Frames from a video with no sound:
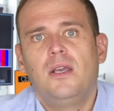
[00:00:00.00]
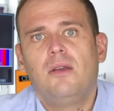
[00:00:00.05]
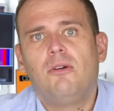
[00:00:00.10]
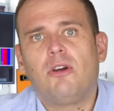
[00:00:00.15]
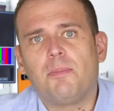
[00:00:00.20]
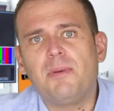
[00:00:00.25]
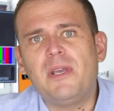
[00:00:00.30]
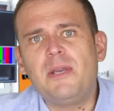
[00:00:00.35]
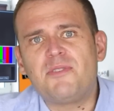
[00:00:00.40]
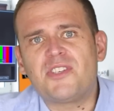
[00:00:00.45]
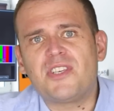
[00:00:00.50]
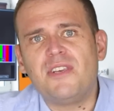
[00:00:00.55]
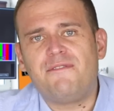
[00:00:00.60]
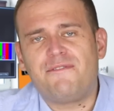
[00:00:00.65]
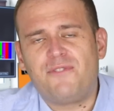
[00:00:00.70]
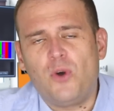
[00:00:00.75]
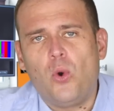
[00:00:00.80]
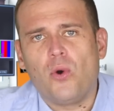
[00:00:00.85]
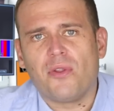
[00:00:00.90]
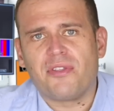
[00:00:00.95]
Well, the BBC
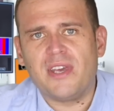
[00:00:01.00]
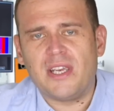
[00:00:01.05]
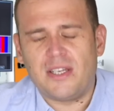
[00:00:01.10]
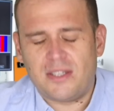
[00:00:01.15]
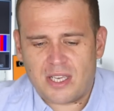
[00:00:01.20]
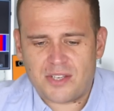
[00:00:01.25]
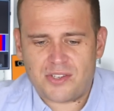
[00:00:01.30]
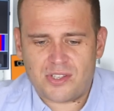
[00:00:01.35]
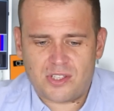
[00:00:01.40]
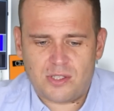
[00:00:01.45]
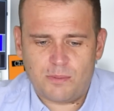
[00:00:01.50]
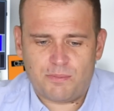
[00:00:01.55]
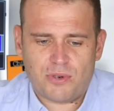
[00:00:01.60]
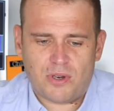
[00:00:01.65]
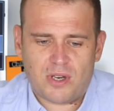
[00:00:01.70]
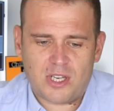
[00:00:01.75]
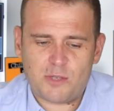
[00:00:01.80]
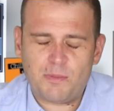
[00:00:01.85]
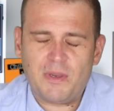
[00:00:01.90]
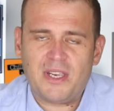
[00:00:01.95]
Four thing doesn't
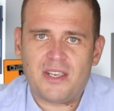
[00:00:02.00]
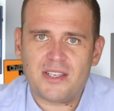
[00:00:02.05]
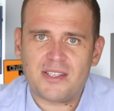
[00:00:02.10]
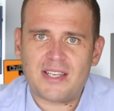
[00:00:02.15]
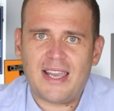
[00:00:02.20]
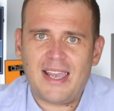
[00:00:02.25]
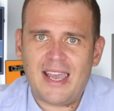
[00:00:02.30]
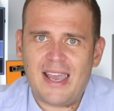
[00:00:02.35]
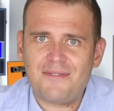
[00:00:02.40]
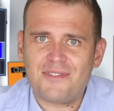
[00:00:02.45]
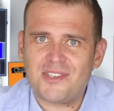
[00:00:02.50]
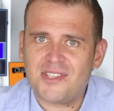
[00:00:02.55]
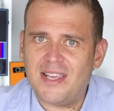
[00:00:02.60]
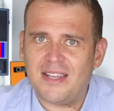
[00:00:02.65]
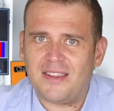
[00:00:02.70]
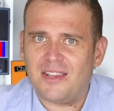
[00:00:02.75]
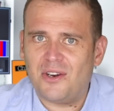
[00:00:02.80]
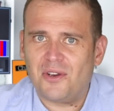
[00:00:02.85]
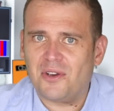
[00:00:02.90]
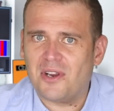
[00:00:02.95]
surprise me because they have
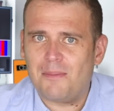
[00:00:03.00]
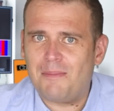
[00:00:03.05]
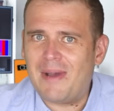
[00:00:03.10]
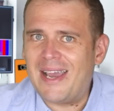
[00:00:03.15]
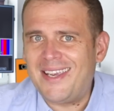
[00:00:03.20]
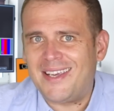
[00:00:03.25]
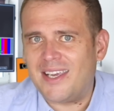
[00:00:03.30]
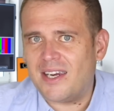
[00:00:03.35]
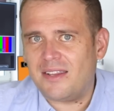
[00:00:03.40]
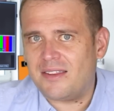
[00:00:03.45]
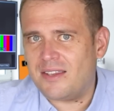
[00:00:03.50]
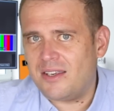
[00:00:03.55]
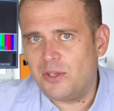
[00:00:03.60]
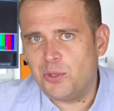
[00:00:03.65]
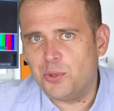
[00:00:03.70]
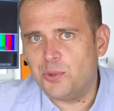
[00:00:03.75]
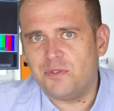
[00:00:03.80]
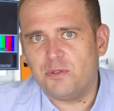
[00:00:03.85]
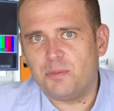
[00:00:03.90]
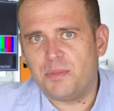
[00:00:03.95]
said they're not going to make anything
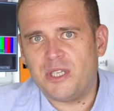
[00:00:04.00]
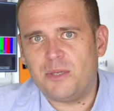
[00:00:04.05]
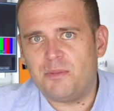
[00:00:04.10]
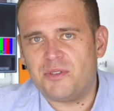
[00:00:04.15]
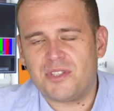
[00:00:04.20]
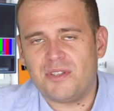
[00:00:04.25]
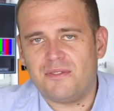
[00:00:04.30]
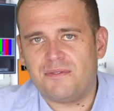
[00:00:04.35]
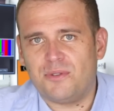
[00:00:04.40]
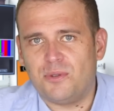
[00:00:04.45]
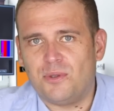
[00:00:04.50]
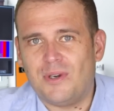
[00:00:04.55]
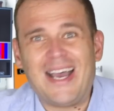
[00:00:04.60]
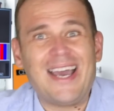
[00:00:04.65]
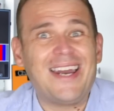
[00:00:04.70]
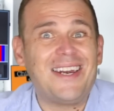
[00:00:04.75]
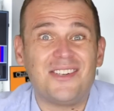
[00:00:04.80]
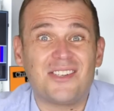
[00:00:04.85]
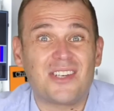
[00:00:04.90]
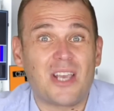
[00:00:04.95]
new for BBC Four
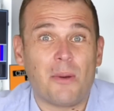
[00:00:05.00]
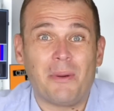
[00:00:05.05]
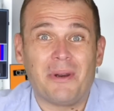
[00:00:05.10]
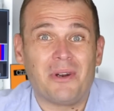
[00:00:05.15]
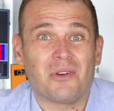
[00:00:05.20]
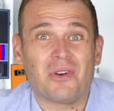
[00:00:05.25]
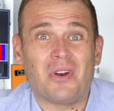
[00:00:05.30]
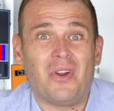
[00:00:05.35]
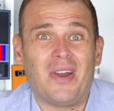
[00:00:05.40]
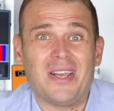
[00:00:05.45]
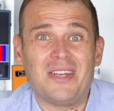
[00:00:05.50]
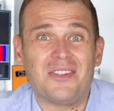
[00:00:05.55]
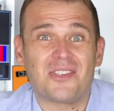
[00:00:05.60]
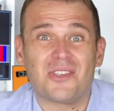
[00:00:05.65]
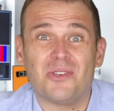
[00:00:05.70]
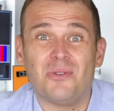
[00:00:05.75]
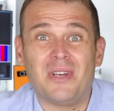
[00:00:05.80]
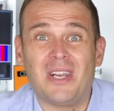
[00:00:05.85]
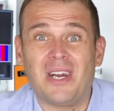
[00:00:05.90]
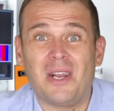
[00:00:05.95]
and it's going online
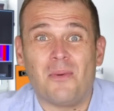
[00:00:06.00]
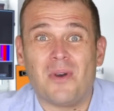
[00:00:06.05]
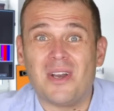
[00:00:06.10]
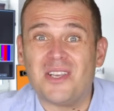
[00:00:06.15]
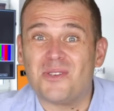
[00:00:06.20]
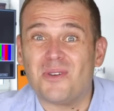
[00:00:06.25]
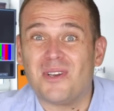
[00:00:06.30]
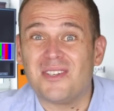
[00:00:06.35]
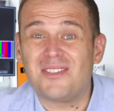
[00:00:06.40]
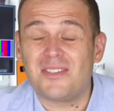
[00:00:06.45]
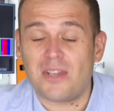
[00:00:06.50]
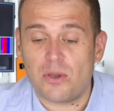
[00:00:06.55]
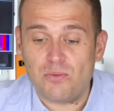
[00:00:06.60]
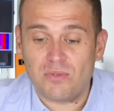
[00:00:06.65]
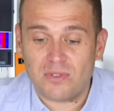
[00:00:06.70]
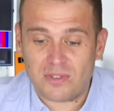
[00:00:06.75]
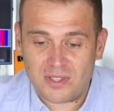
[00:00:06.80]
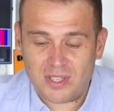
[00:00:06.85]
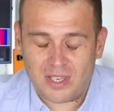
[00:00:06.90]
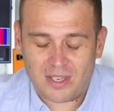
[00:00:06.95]
soon anyway, so I
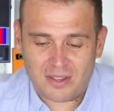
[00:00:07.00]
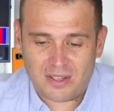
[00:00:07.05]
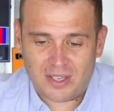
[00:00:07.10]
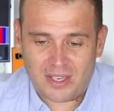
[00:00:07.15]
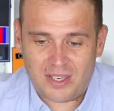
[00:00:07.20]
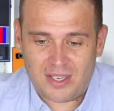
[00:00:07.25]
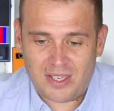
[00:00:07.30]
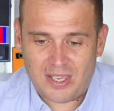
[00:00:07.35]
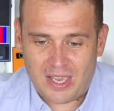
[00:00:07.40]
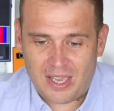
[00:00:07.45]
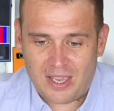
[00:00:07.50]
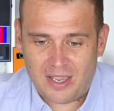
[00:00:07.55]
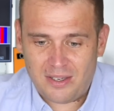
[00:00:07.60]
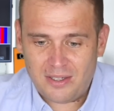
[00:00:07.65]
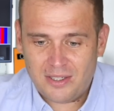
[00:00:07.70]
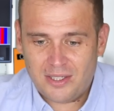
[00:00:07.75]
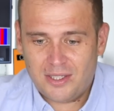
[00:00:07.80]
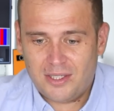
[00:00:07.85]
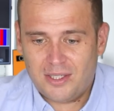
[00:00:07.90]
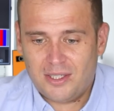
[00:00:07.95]
don't think they care.
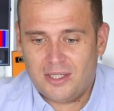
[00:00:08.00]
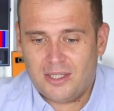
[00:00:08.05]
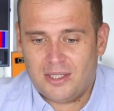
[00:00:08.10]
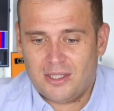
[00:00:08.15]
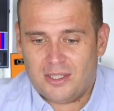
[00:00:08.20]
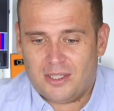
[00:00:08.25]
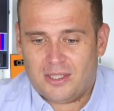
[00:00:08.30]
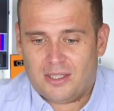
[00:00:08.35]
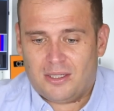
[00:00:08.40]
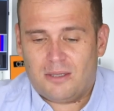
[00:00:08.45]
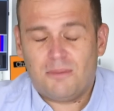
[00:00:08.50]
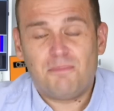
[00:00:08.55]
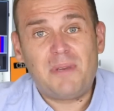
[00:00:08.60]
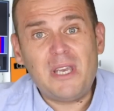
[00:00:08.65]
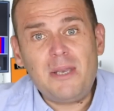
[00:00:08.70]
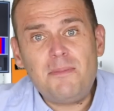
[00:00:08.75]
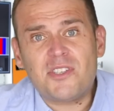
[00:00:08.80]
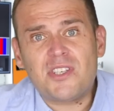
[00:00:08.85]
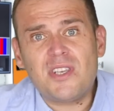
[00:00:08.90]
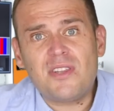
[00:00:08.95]

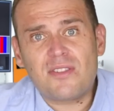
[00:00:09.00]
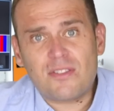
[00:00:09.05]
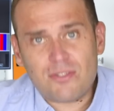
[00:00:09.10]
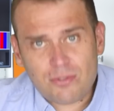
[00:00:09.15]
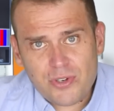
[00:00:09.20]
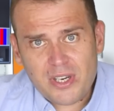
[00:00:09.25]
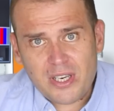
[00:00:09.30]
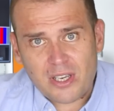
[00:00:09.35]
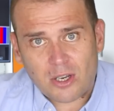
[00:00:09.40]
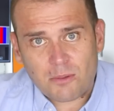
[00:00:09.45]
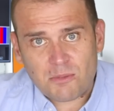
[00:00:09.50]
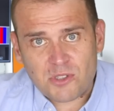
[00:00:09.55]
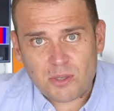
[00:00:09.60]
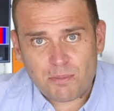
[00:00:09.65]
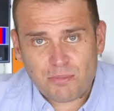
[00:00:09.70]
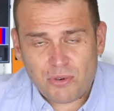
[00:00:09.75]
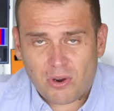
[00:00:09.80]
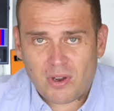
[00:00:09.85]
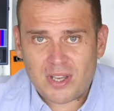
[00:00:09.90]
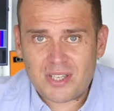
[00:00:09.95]
BBC Three, I'm
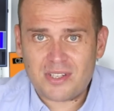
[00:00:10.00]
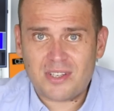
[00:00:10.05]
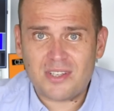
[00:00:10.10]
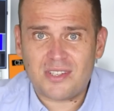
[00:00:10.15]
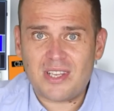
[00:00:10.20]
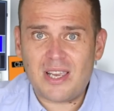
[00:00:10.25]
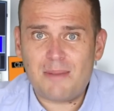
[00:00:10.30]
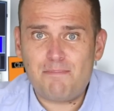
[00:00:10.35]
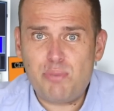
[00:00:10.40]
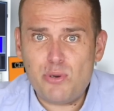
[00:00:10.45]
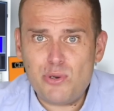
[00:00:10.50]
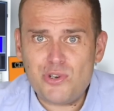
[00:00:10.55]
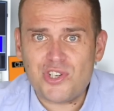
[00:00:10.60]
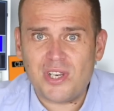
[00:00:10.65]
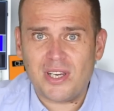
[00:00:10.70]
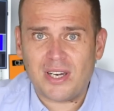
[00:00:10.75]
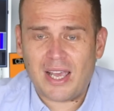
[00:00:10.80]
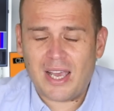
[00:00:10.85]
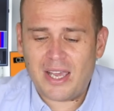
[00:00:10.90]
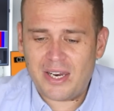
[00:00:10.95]
surprised because they're
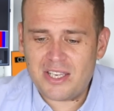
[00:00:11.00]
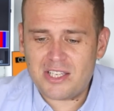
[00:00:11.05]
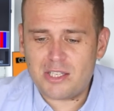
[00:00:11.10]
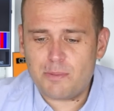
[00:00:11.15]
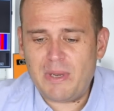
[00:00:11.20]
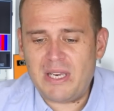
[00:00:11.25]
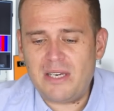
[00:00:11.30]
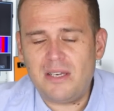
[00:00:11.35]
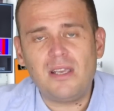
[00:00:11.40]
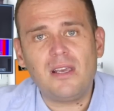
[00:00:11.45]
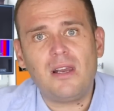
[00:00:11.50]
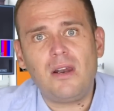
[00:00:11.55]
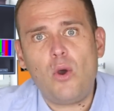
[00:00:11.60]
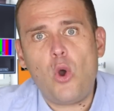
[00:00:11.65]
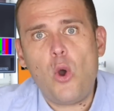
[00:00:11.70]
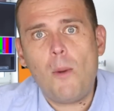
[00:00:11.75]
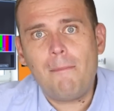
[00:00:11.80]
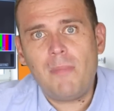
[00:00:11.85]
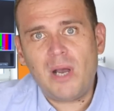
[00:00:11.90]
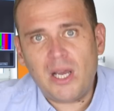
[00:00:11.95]
pushing that and they're spending a
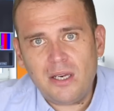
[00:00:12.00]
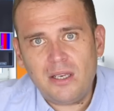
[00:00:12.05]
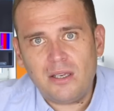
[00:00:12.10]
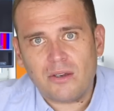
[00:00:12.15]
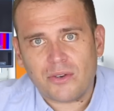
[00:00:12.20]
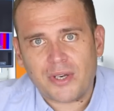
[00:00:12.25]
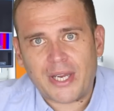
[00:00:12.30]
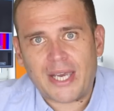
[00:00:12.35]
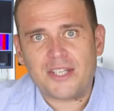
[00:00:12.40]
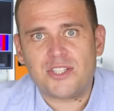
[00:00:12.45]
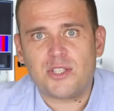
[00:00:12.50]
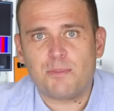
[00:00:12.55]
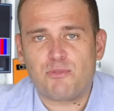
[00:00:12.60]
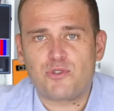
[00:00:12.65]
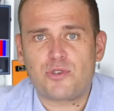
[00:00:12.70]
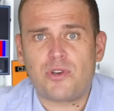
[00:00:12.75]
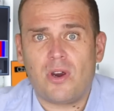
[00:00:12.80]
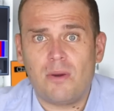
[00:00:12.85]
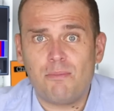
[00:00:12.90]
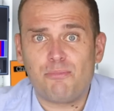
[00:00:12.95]
lot of money on that to
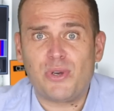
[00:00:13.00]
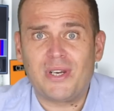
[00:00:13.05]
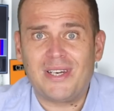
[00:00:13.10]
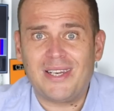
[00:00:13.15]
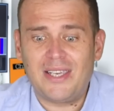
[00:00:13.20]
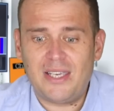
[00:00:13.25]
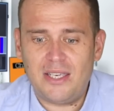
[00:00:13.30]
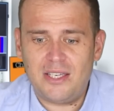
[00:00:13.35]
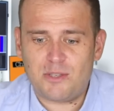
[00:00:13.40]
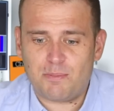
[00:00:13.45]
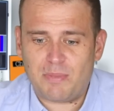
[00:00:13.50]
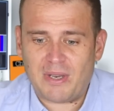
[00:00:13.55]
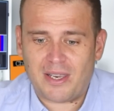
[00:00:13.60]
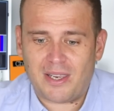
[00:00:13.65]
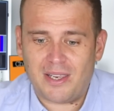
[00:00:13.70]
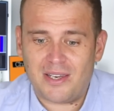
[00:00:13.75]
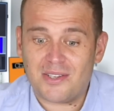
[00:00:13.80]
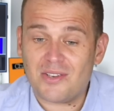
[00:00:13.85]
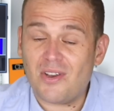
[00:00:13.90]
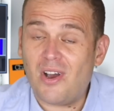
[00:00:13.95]
try and bring the kids
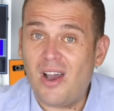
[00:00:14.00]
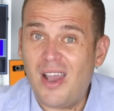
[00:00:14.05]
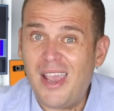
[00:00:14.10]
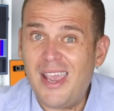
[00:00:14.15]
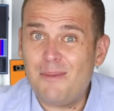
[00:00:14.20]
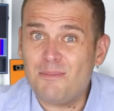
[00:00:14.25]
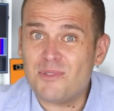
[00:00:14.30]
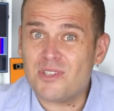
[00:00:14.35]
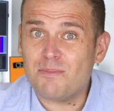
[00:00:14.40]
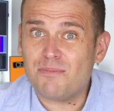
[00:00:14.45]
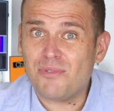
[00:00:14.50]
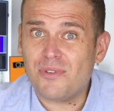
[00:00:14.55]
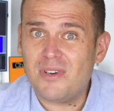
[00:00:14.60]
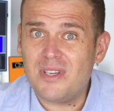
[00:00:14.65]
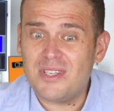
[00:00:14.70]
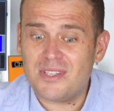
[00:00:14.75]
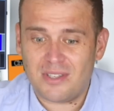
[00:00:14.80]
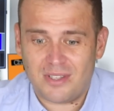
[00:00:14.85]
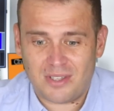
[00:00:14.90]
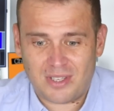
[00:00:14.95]
back in, so I am
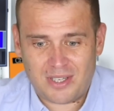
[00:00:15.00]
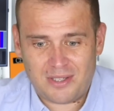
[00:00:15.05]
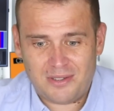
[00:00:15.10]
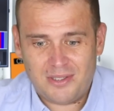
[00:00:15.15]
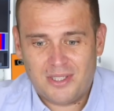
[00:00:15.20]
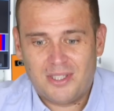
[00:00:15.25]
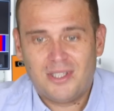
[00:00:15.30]
surprised at that.